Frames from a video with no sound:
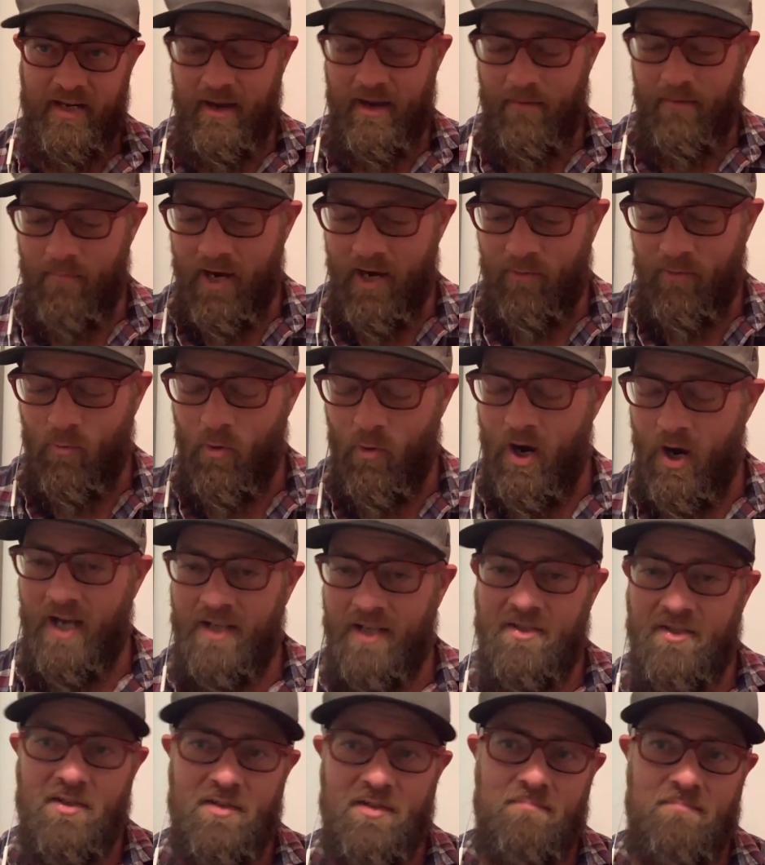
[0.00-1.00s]
I might
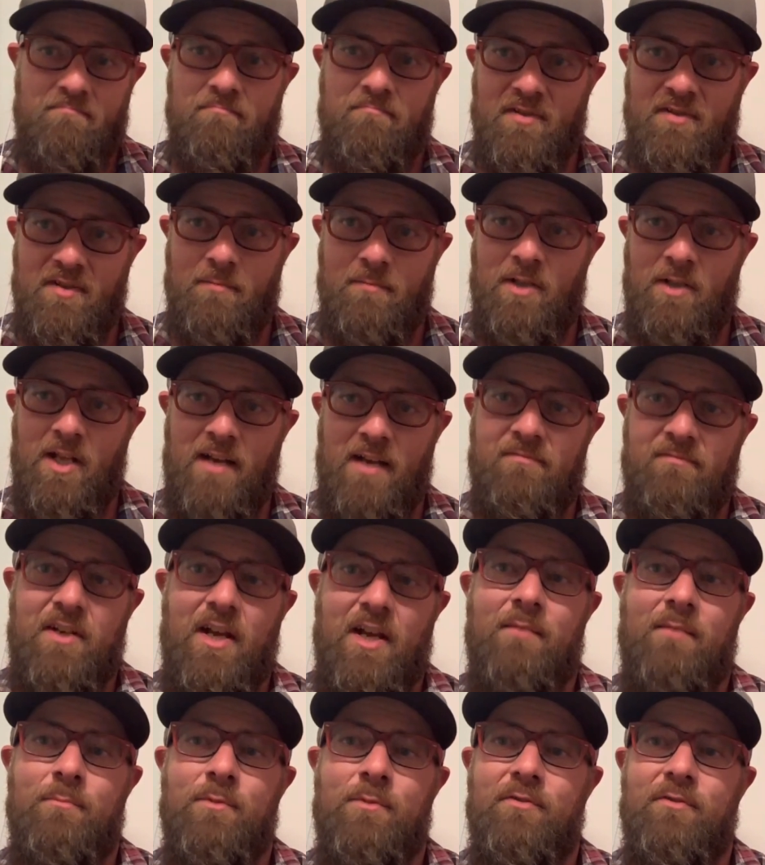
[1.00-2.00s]
watch some
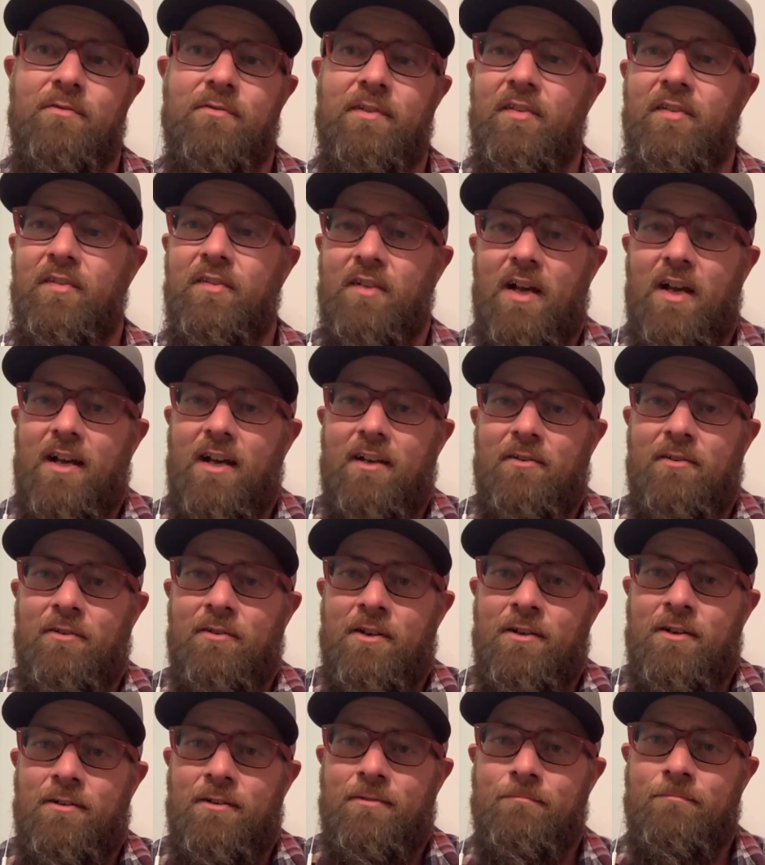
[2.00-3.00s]
Lifetime movies. I don't
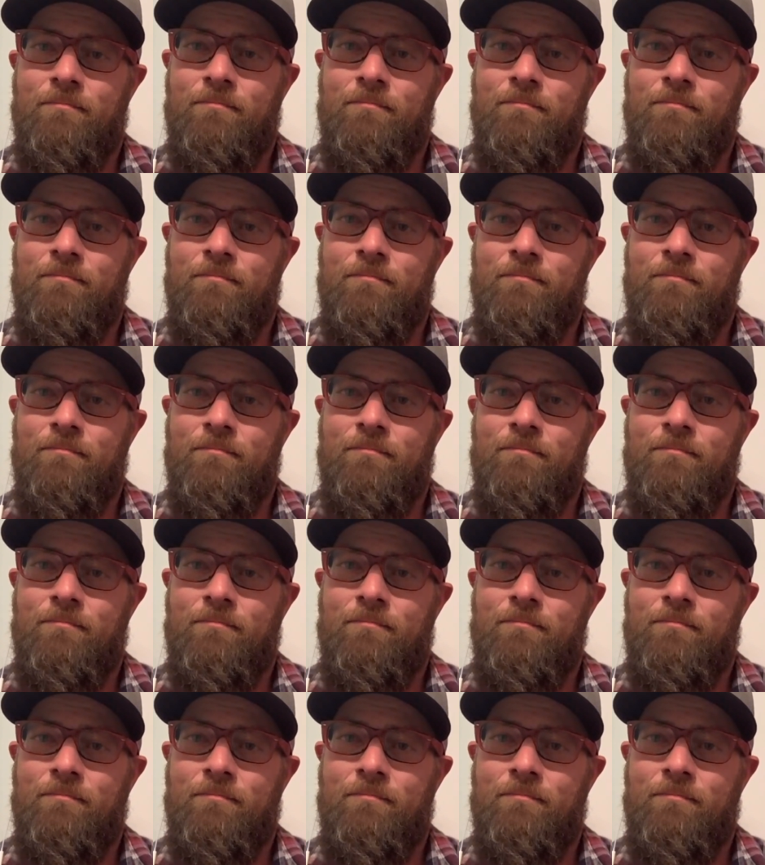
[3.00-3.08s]
know.